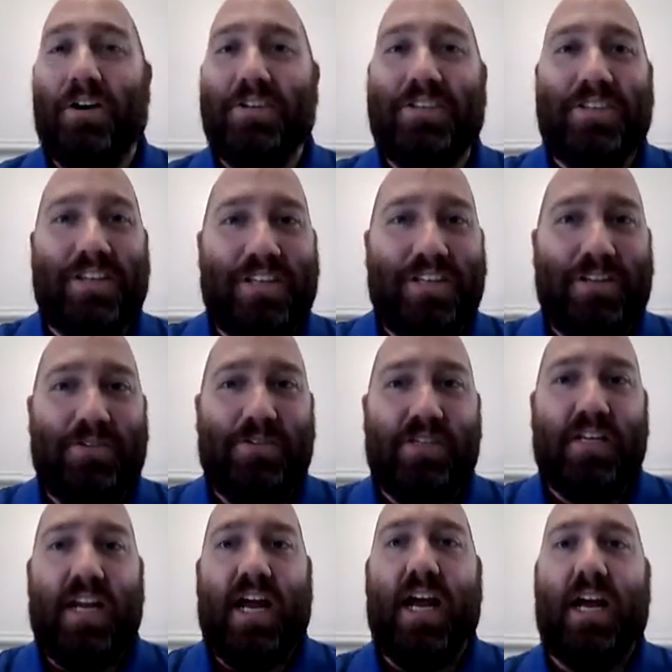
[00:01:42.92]
are still in use
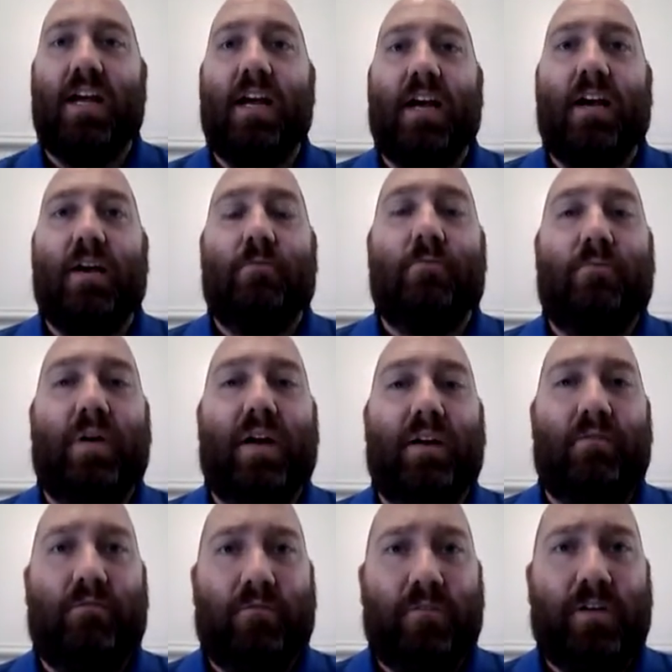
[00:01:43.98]
today,
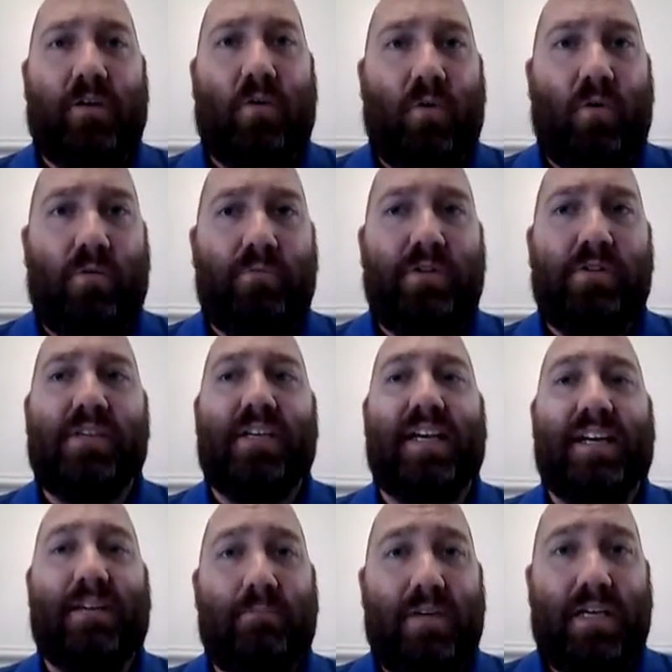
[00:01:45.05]
but for choral music
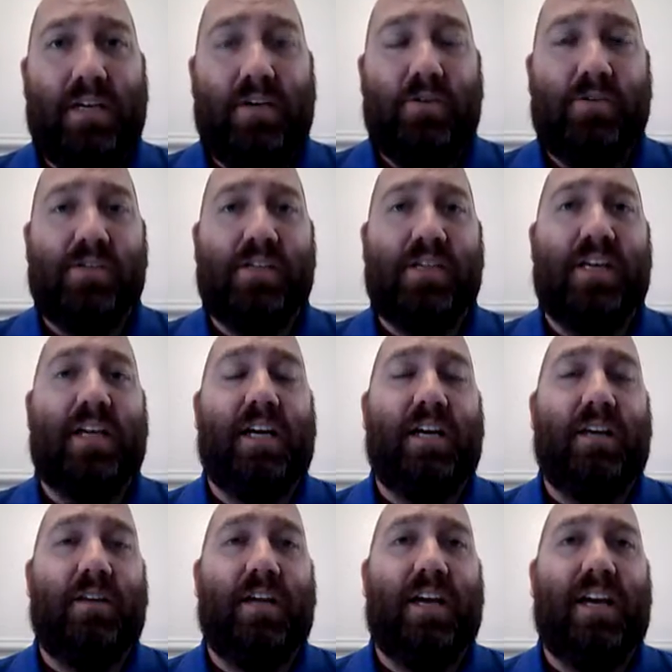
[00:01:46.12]
it can be used and it
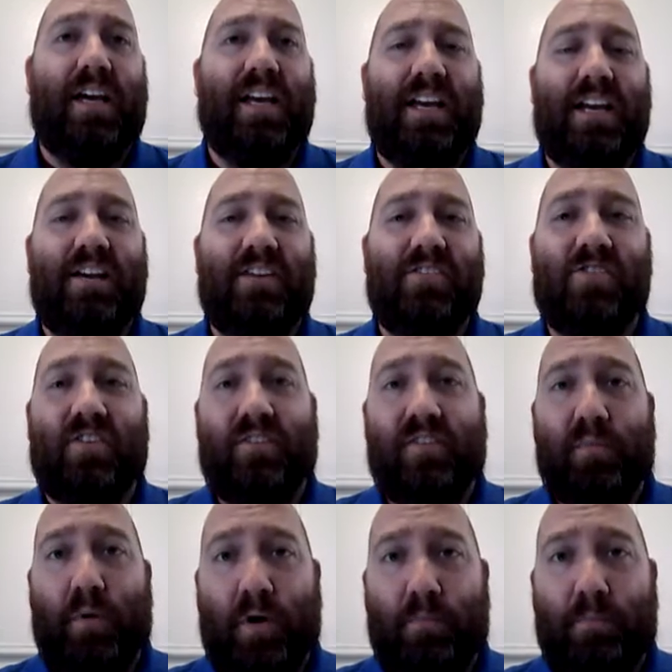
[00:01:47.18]
can serve
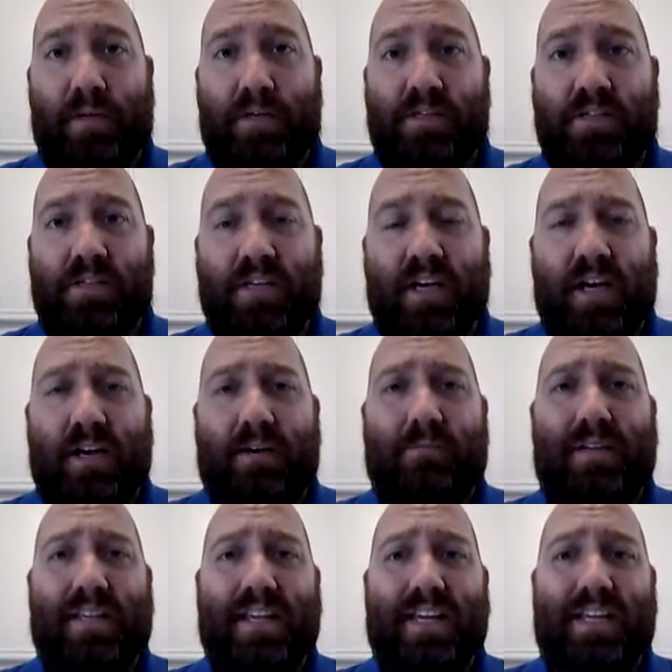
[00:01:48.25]
a purpose,
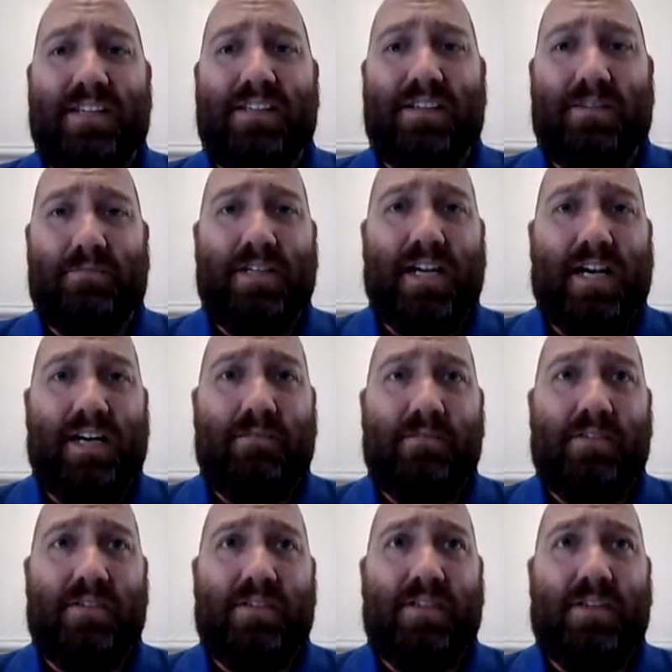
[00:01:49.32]
but then
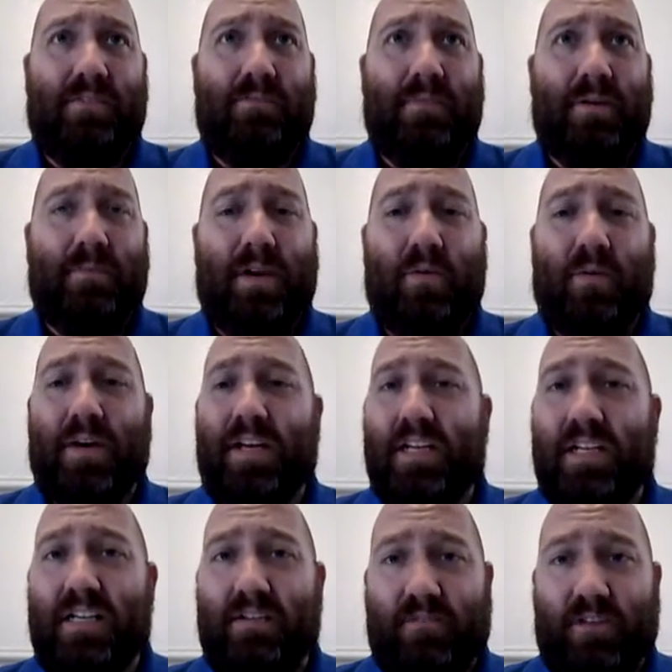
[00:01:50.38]
sometimes you may be going in
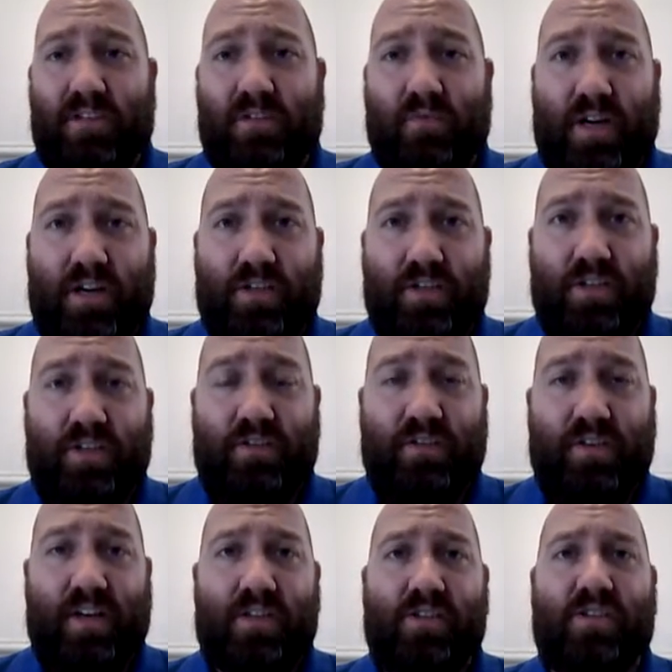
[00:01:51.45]
a different direction.
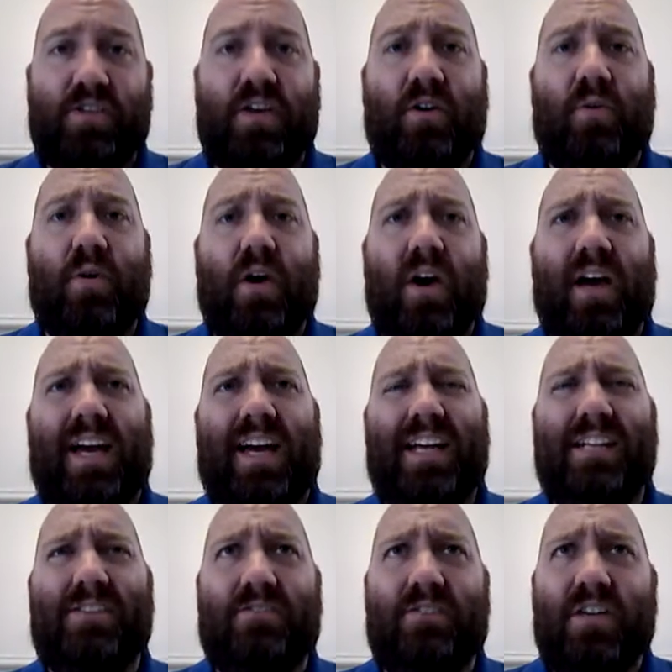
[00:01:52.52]
And so
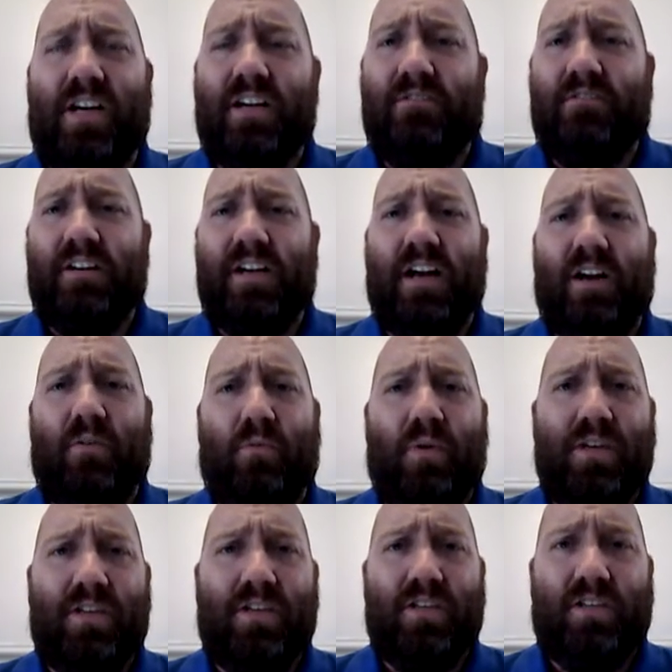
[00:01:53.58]
it's trying to figure out
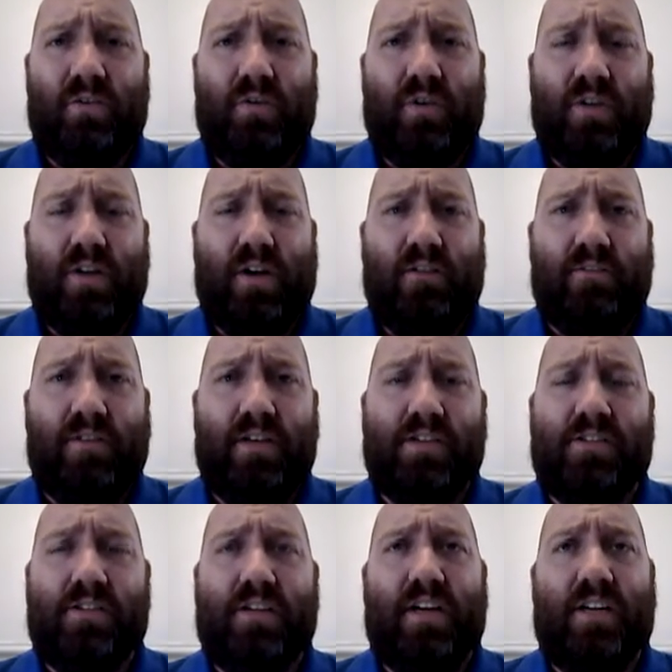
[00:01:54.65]
what to do with all of
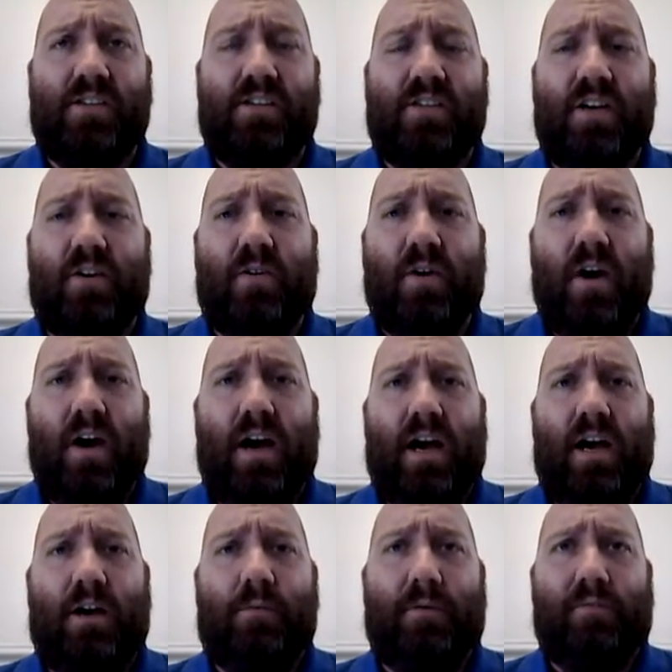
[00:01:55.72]
this. And so
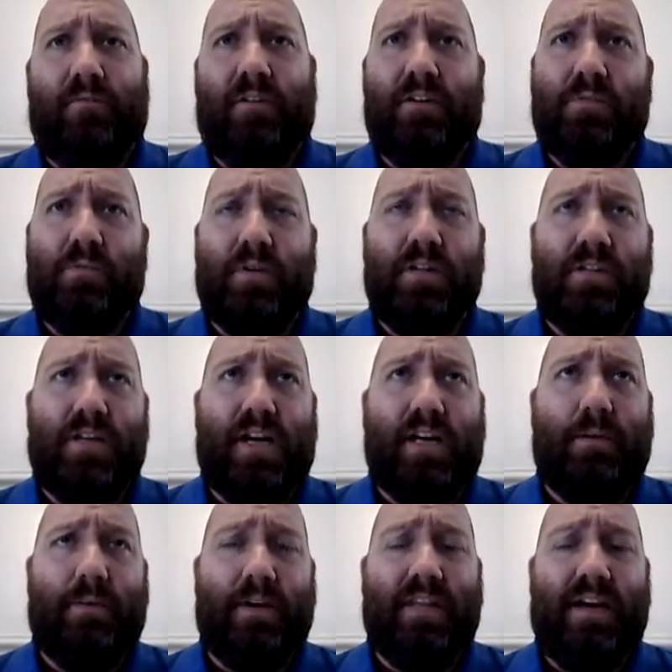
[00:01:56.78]
I first want to
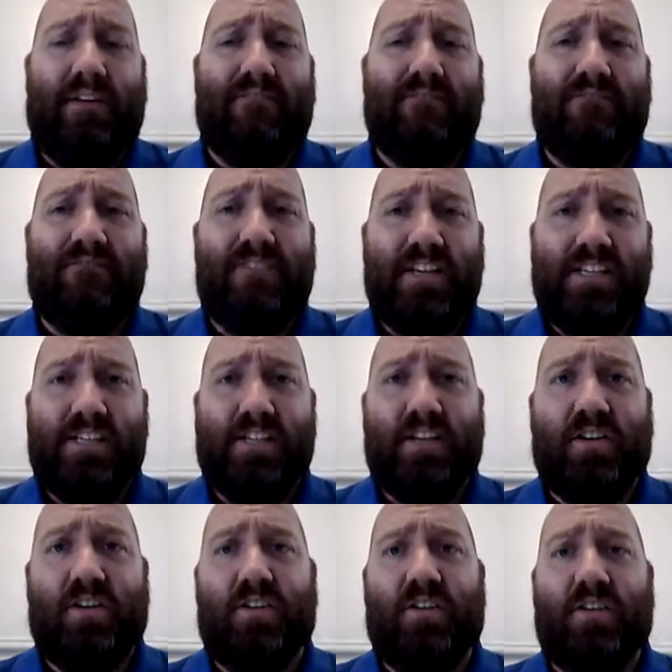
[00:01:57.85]
talk about that
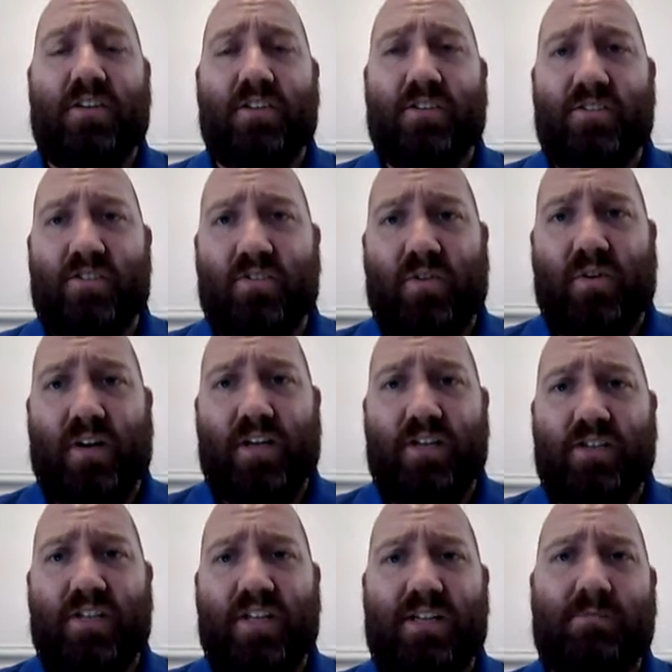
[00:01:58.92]
physical
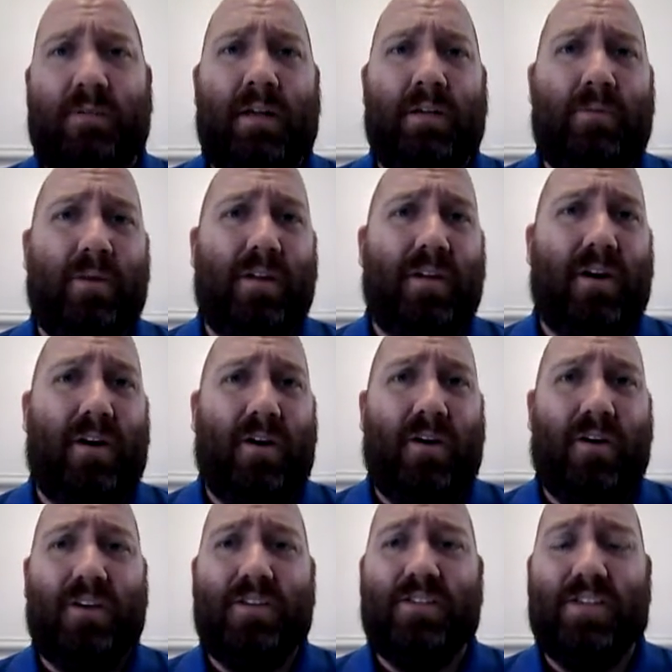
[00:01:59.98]
storage. That's probably one of the
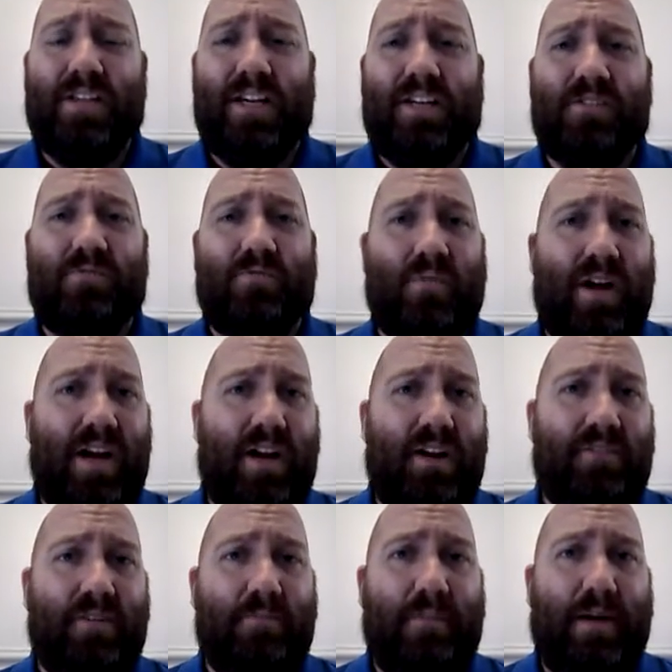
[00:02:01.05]
hardest things right
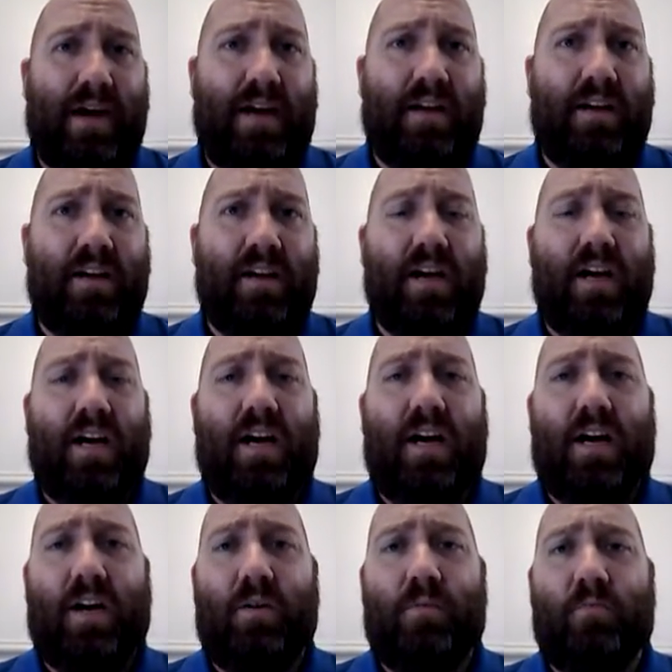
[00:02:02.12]
off the bat
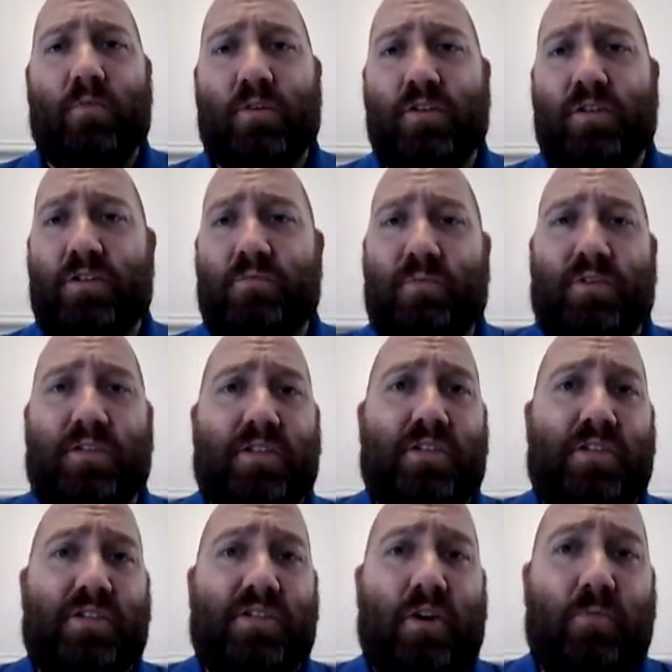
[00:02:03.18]
for church
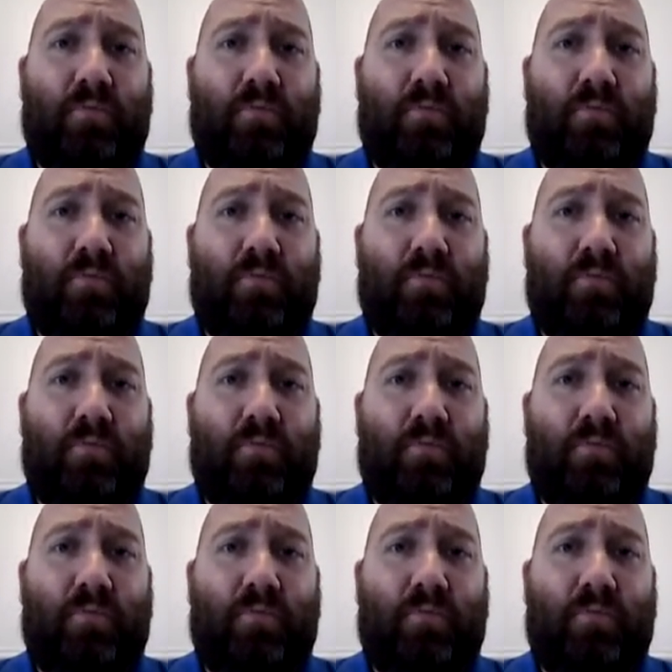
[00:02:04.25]
musicians.